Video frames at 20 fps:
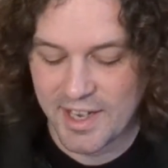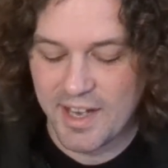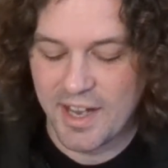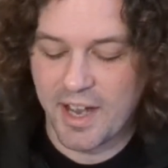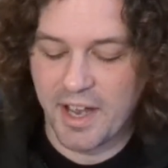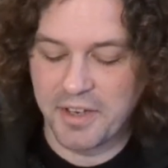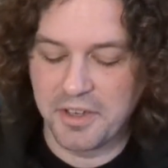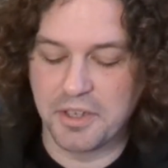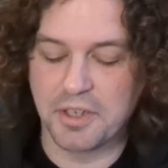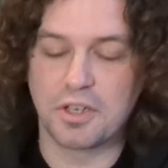
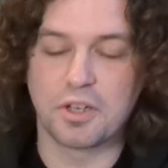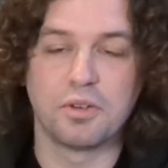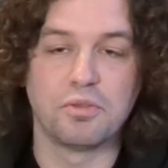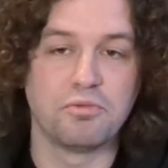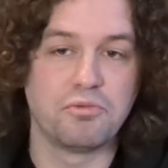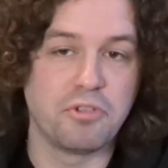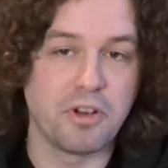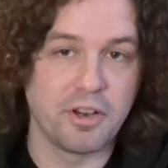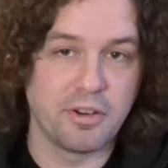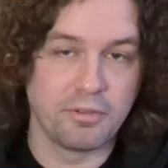and you
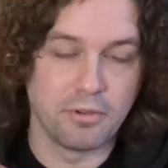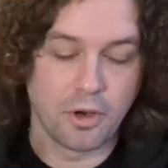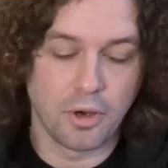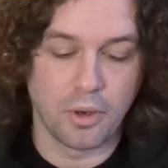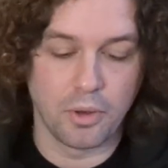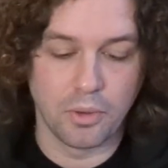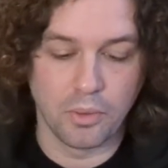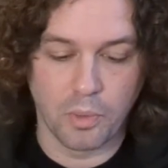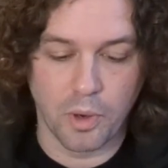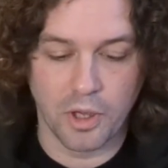can
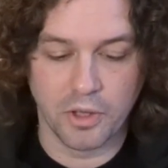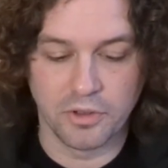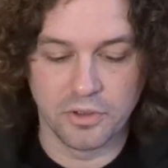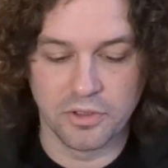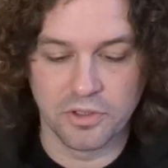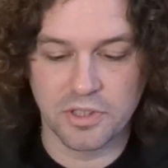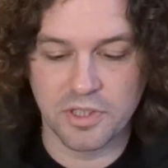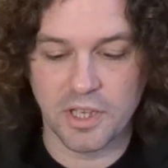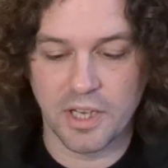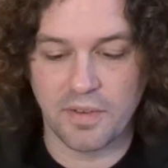re-roll
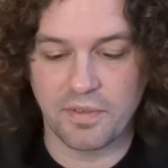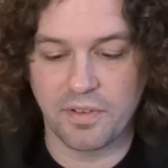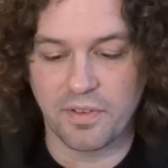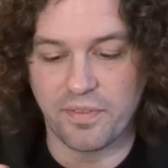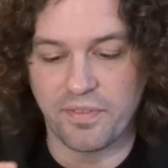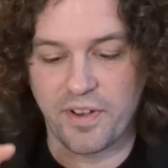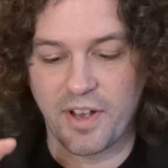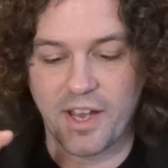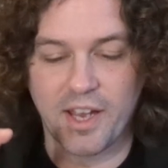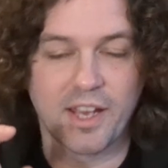ones if you're
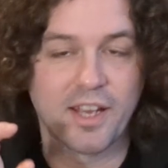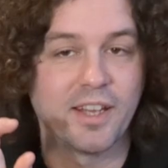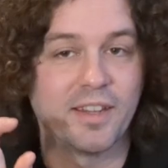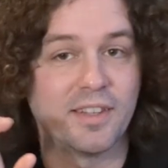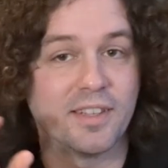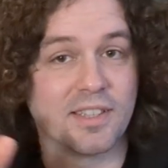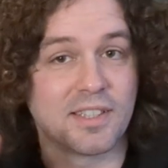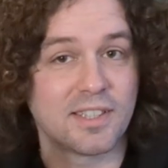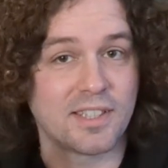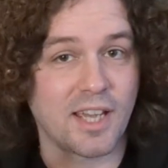fighting
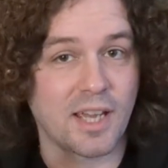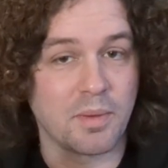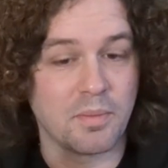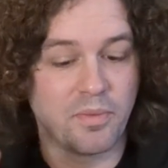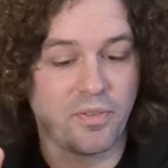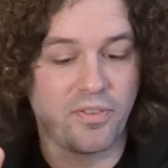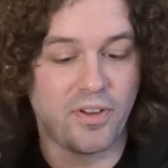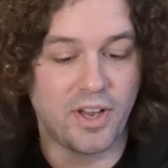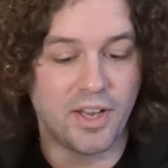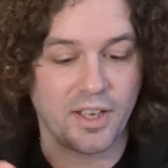in the same
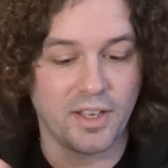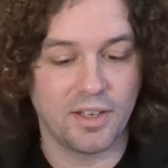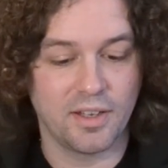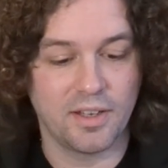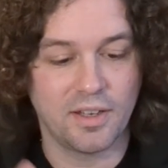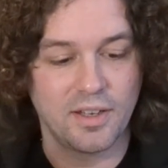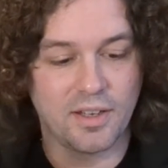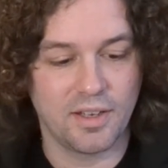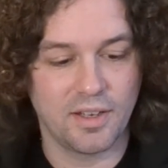fight